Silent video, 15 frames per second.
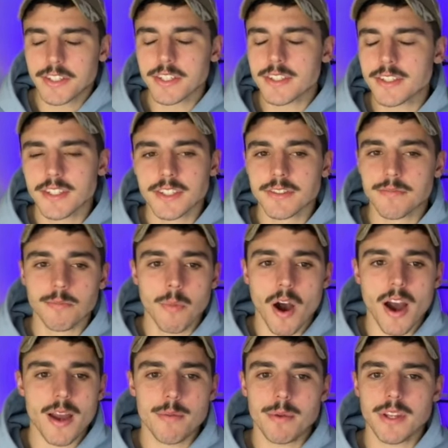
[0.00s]
just just
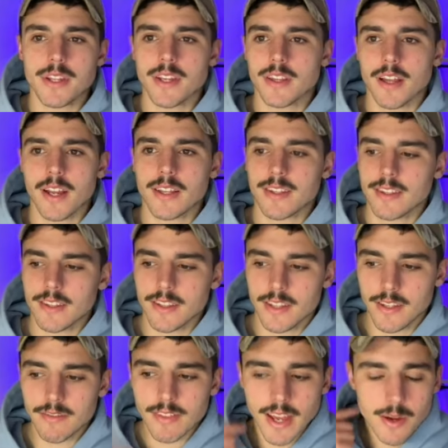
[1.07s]
my opinion, like
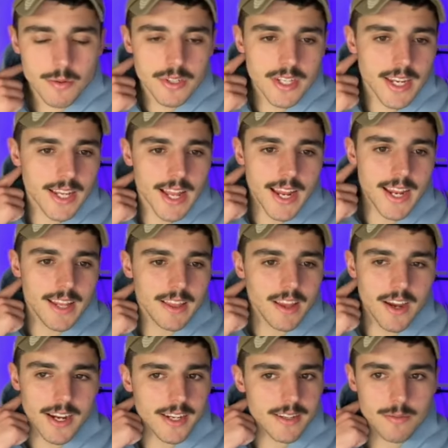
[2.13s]
if they were to get eh,
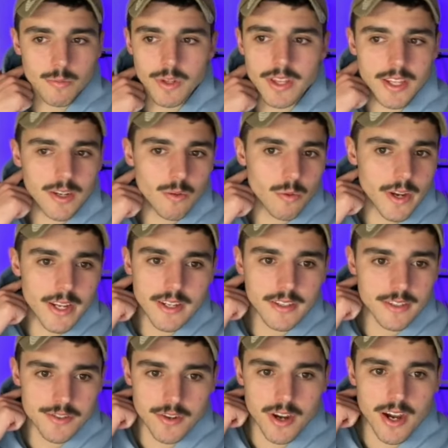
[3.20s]
like within a week of
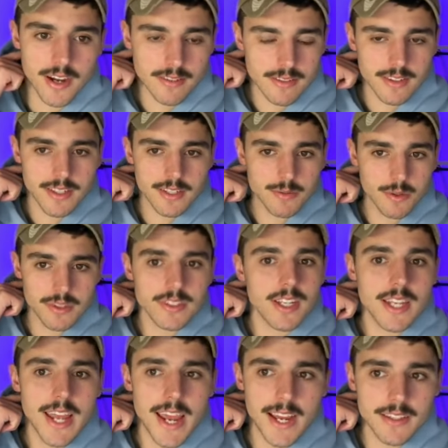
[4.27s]
the draft and this wasn't
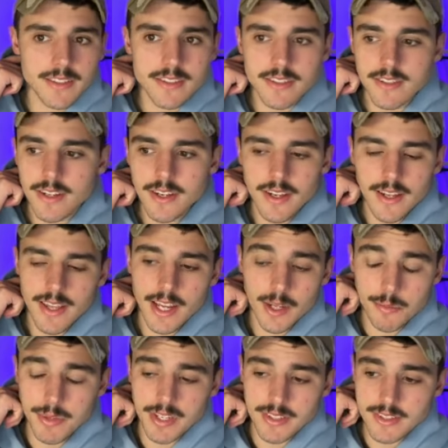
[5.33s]
announced, that
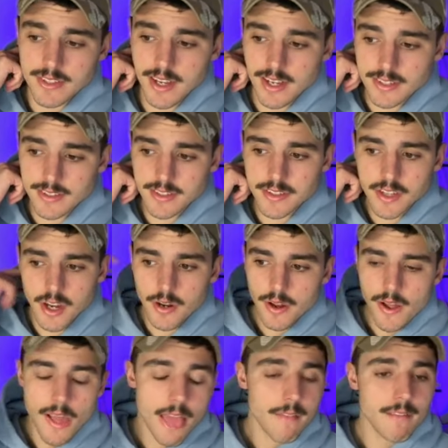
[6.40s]
would be a disaster. So
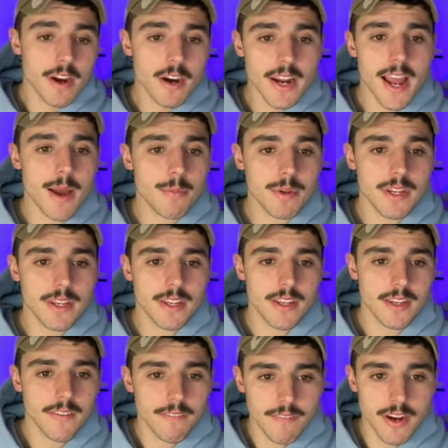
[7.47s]
very happy
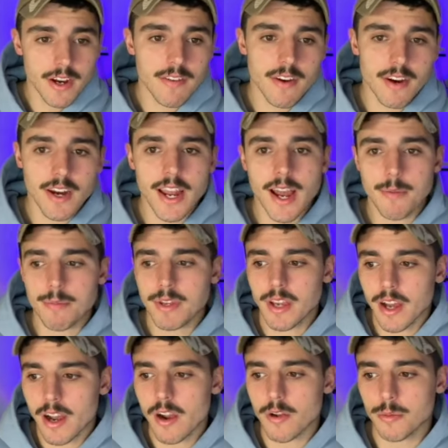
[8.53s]
very, very happy.
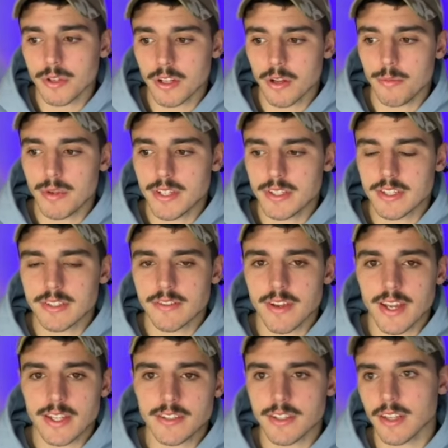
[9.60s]
I hope a lot of Pistons
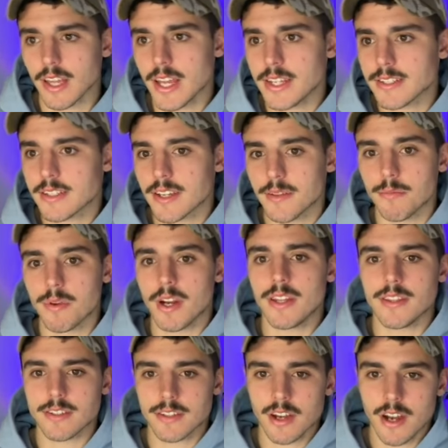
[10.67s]
fans at least can breathe
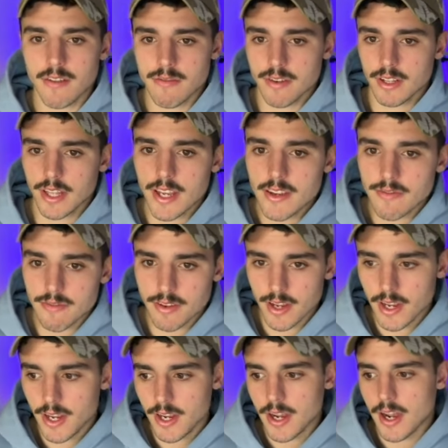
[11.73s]
a sigh of relief.
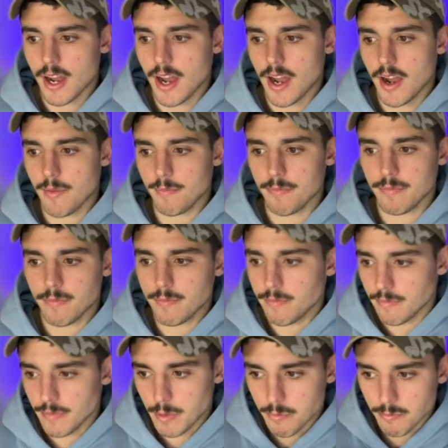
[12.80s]
Um,
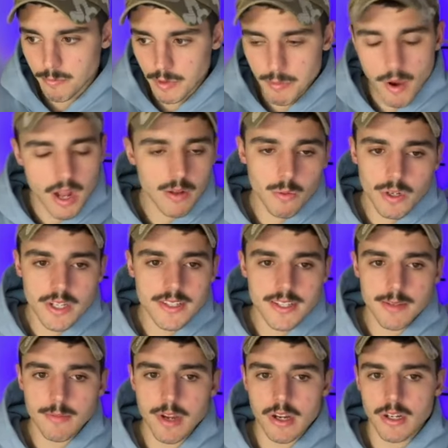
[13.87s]
you, you might have wanted
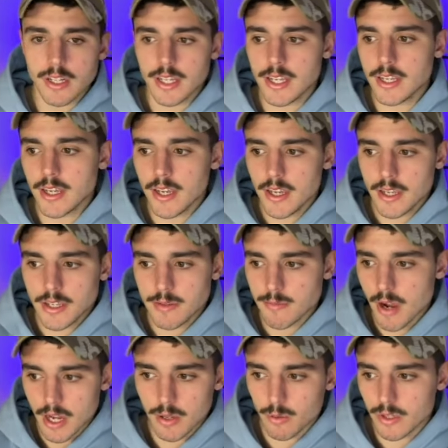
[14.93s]
Tim Connolly, you
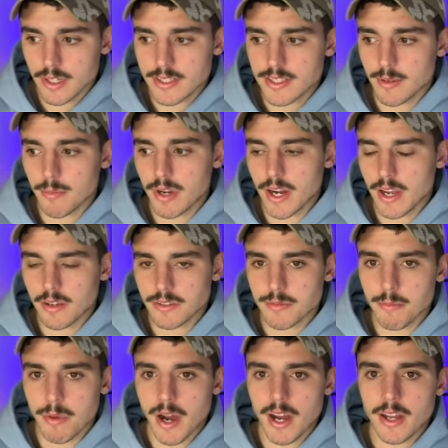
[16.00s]
might have wanted someone else,
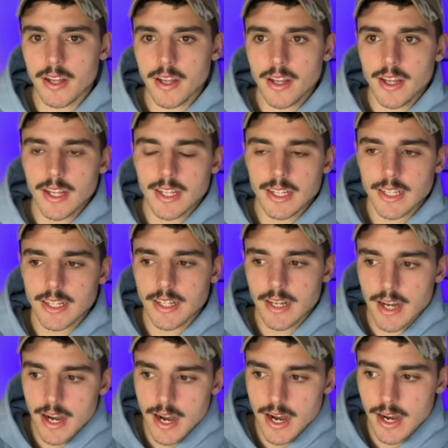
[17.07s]
but
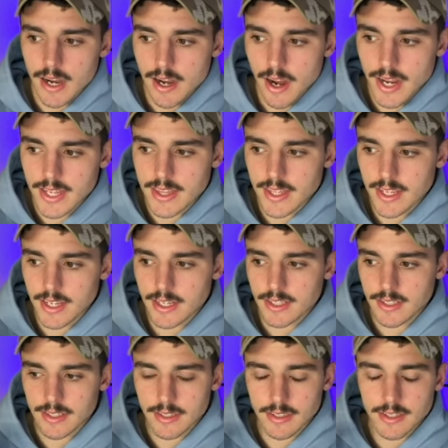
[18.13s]
uh, I think
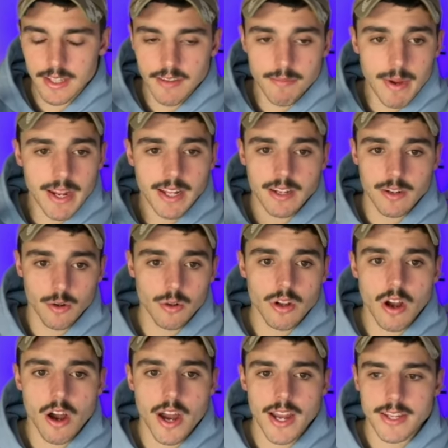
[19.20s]
they've made a good
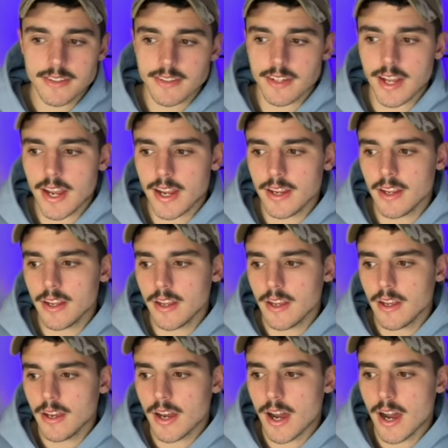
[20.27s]
hire today.
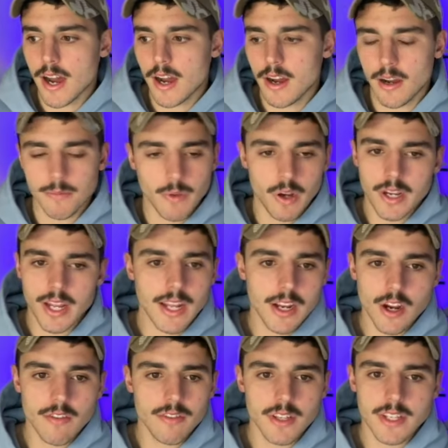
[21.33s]
Uh, I'm not getting
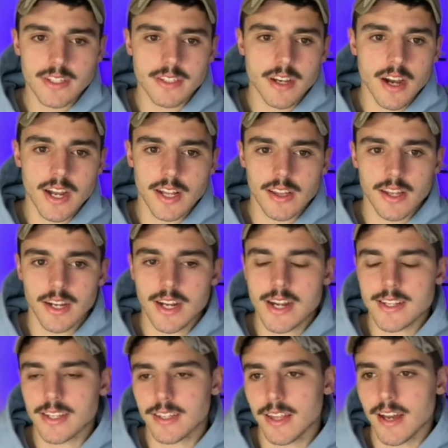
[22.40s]
overly excited like I
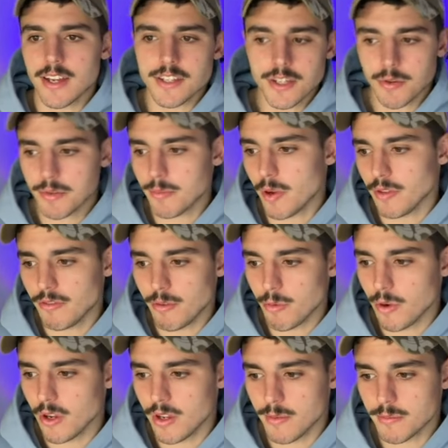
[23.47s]
did last year with Monty
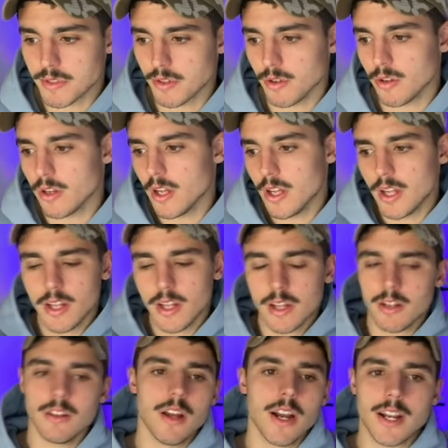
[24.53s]
Williams or
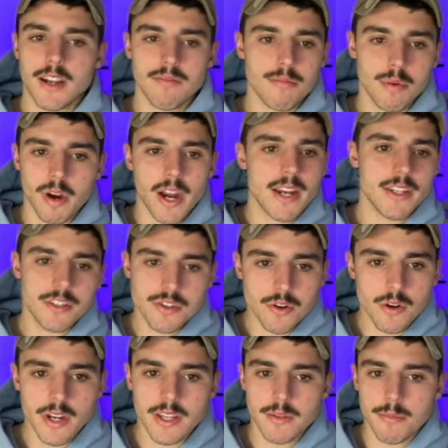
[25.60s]
like I've praised
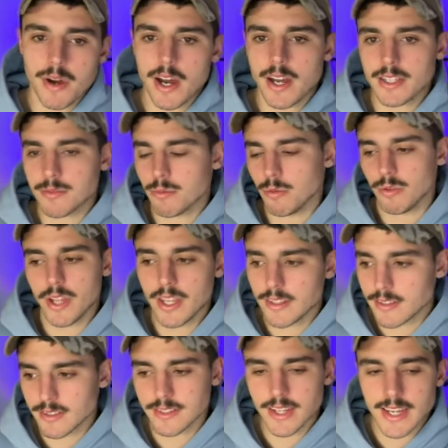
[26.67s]
Troy in the past. We'll need
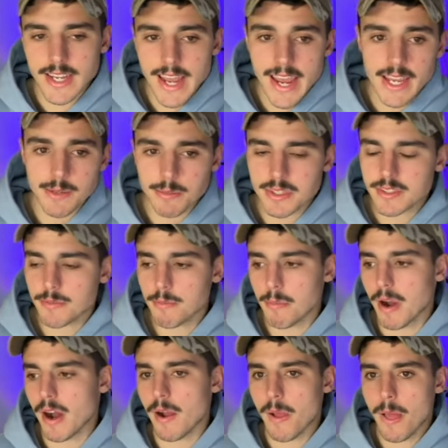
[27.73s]
to see heaps,
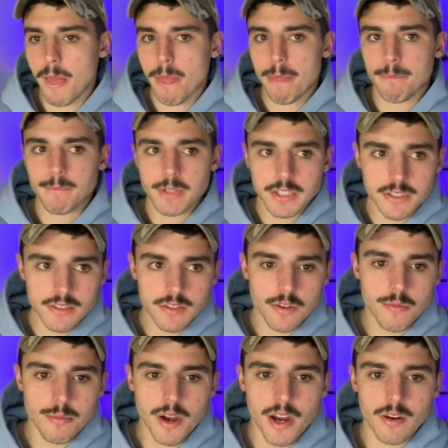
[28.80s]
but just
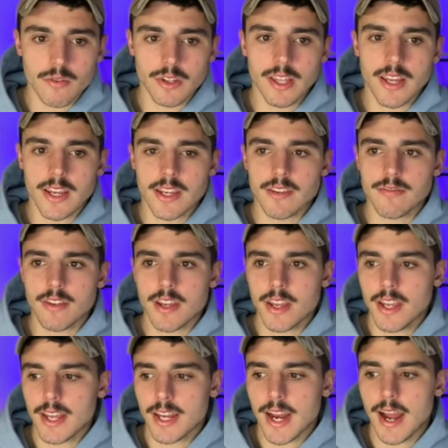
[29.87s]
super relieved
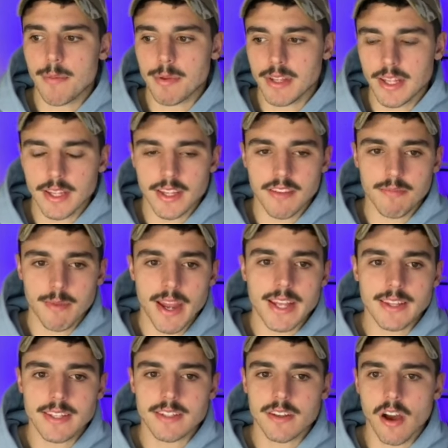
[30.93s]
and happy that they've
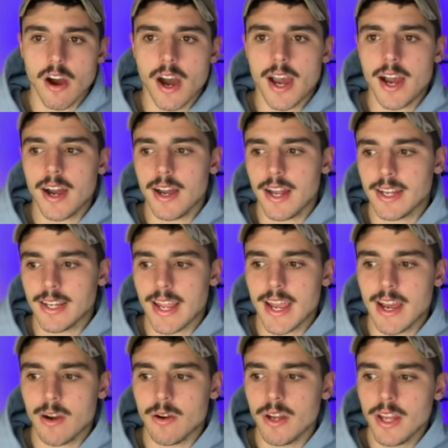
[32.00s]
made this hire. And
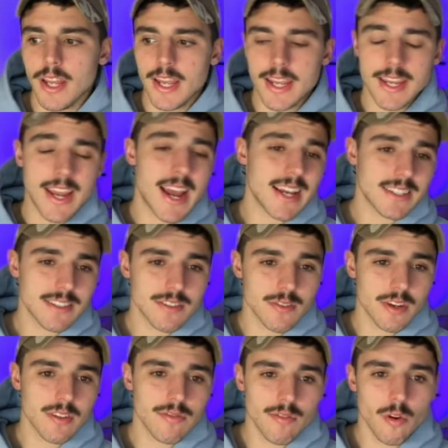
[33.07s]
now he has
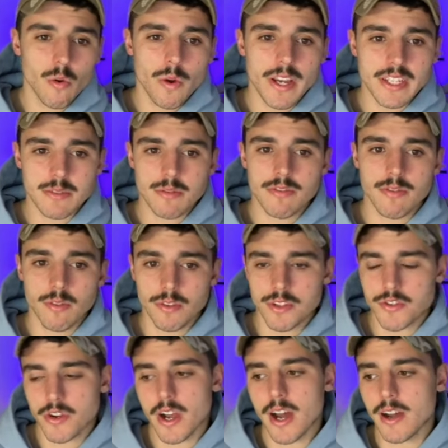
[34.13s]
three to four weeks before the
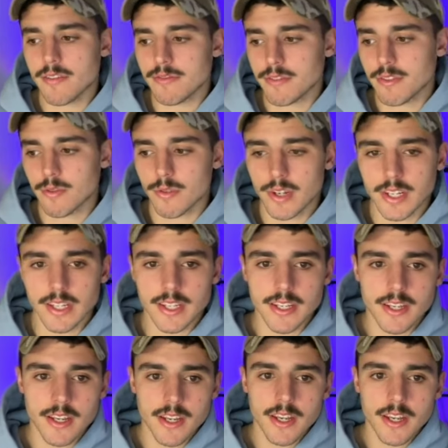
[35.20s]
draft to really